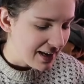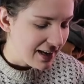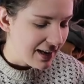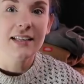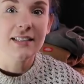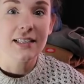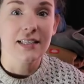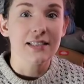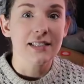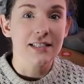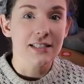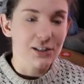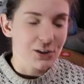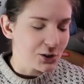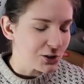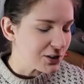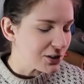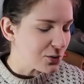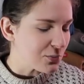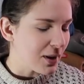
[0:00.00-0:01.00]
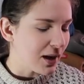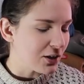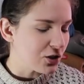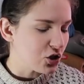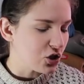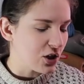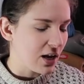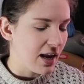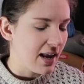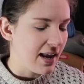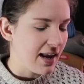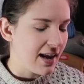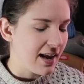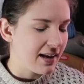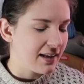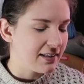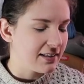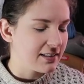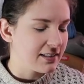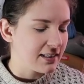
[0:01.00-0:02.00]
He says he's learned so much
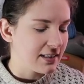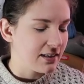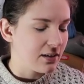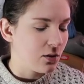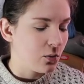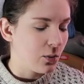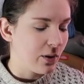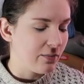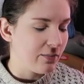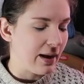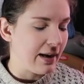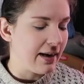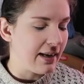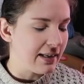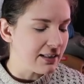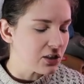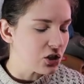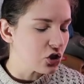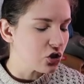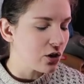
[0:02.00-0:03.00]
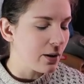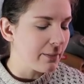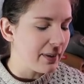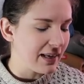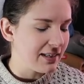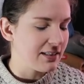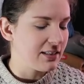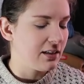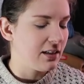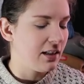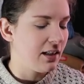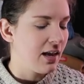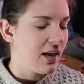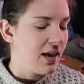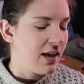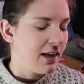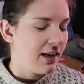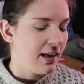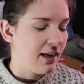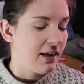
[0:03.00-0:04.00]
and we've been instrumental
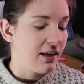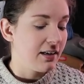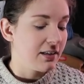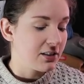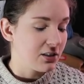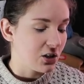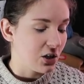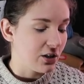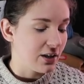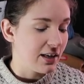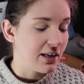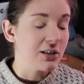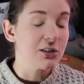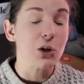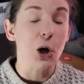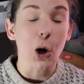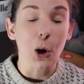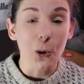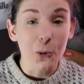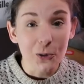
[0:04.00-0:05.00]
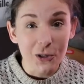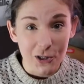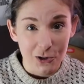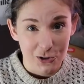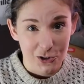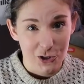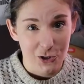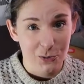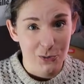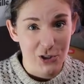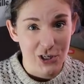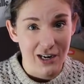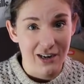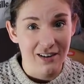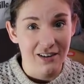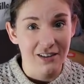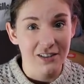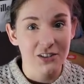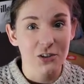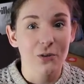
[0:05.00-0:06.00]
in starting his own YouTube
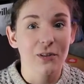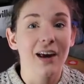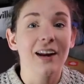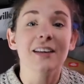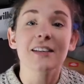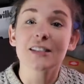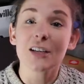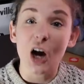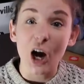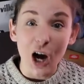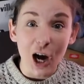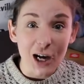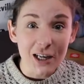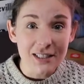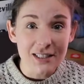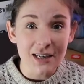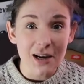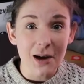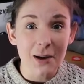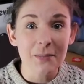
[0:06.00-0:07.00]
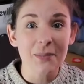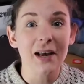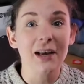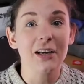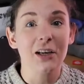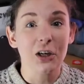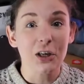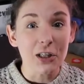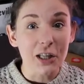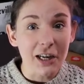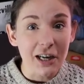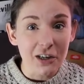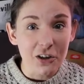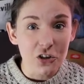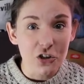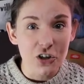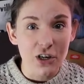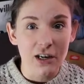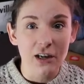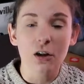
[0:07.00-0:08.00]
channel. So that is awesome. Good luck on
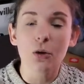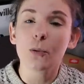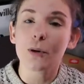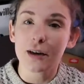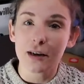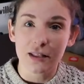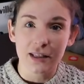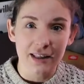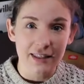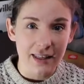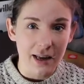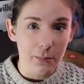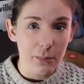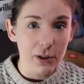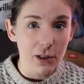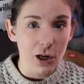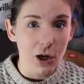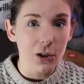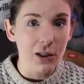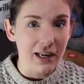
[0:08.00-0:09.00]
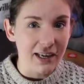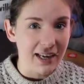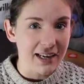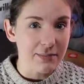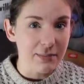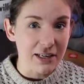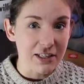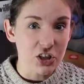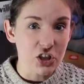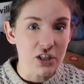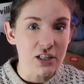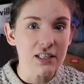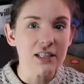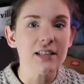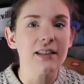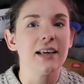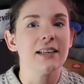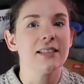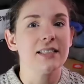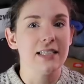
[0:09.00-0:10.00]
your channel. We're going to link that below. Like I mentioned,
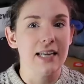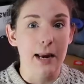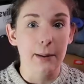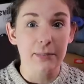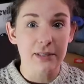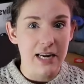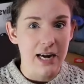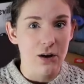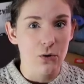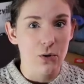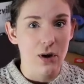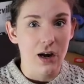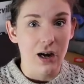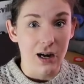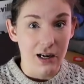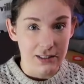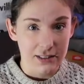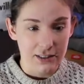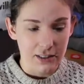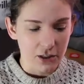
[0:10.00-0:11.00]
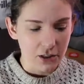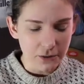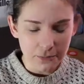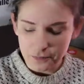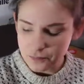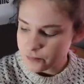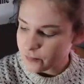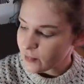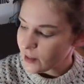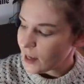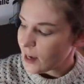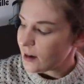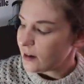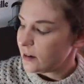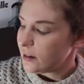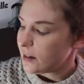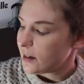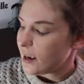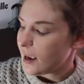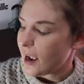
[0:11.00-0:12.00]
that's Naptown Hustle.
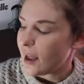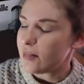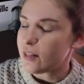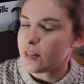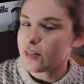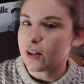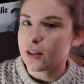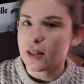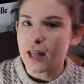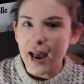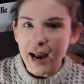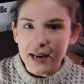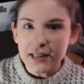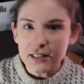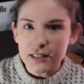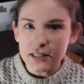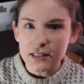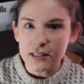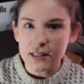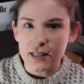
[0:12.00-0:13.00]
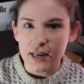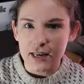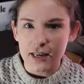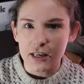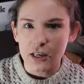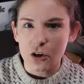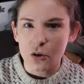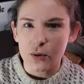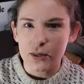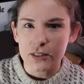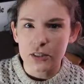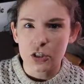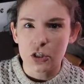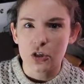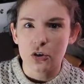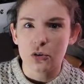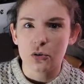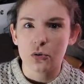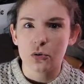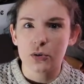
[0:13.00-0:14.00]
And then the last thank you is
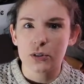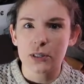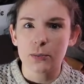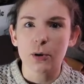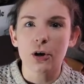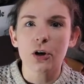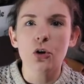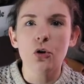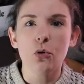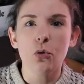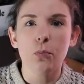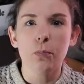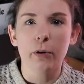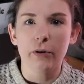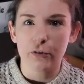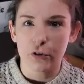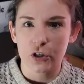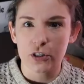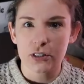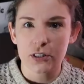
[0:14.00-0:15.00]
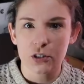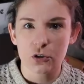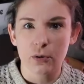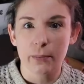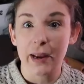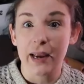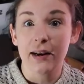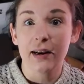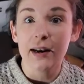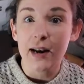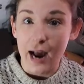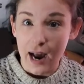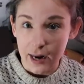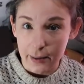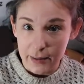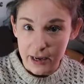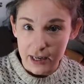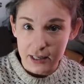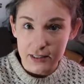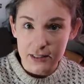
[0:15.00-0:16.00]
to someone who prefers to remain
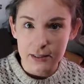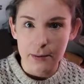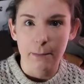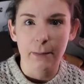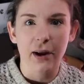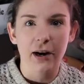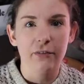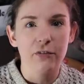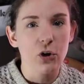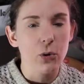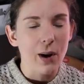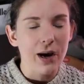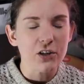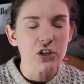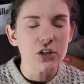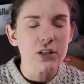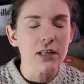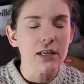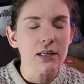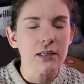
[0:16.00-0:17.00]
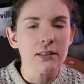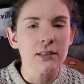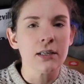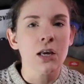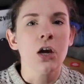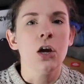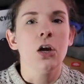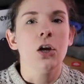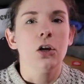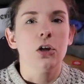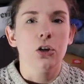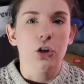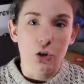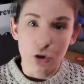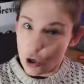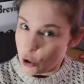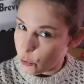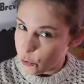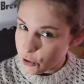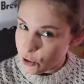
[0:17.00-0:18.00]
anonymous. But if you're watching this,
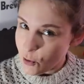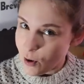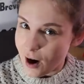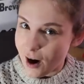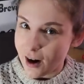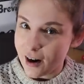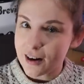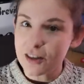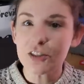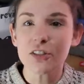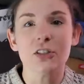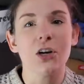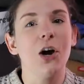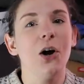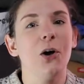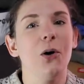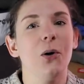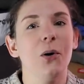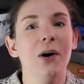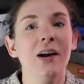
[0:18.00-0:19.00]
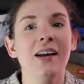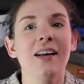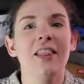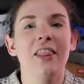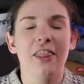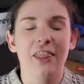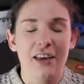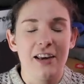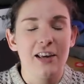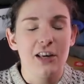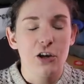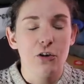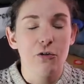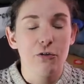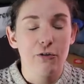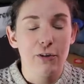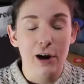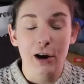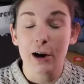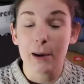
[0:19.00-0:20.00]
you know who you are. So thank
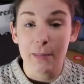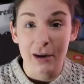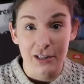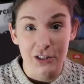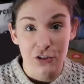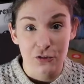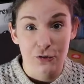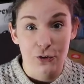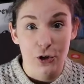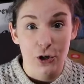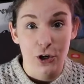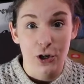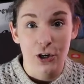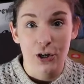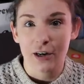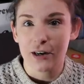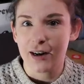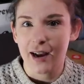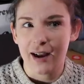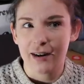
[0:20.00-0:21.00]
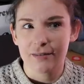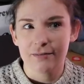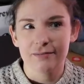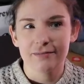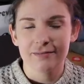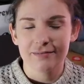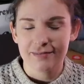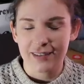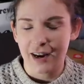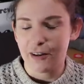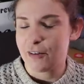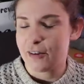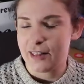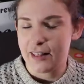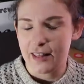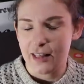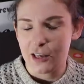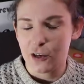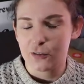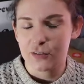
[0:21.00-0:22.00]
you very much for
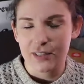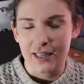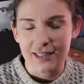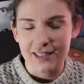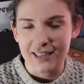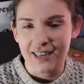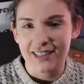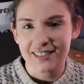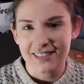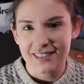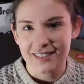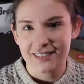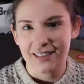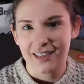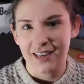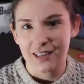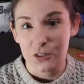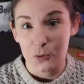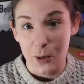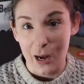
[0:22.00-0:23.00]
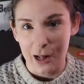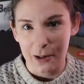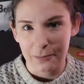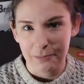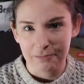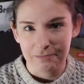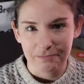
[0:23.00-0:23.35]
everything that you've sent us as well.